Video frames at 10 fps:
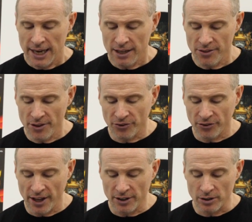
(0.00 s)
in the
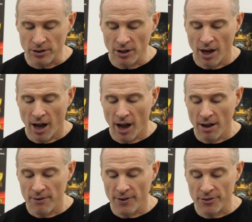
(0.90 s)
center
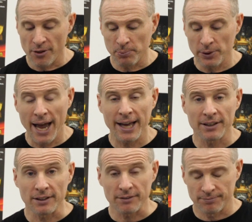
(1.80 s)
of the platen